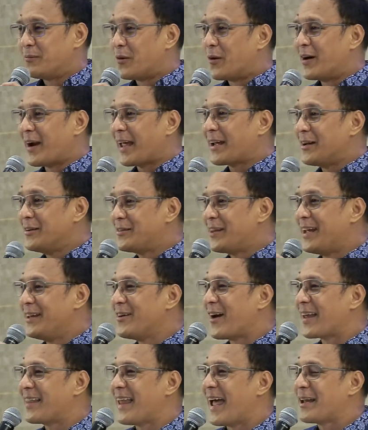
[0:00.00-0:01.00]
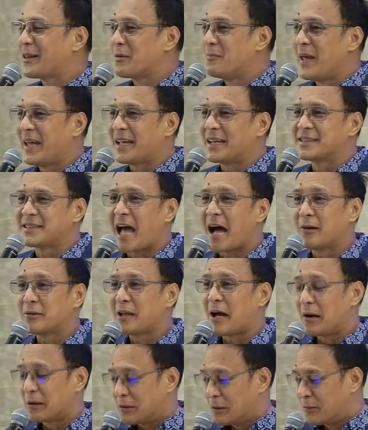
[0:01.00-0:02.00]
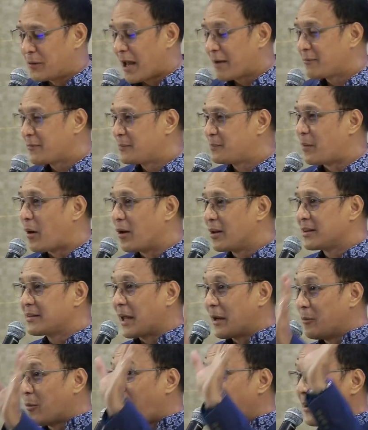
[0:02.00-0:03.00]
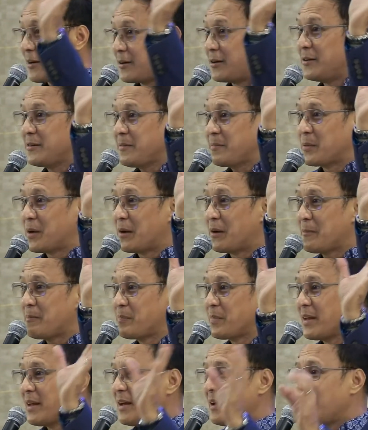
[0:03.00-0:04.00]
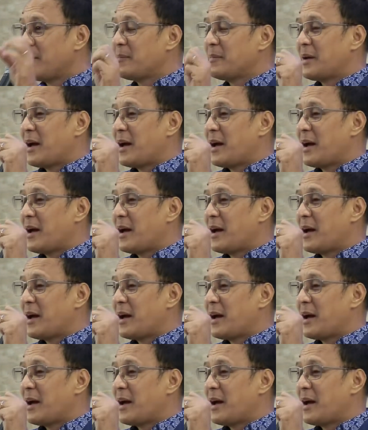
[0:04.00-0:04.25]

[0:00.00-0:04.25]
Before I continue, I'd like to make a shout out to Rev Paul Tanuangco. No?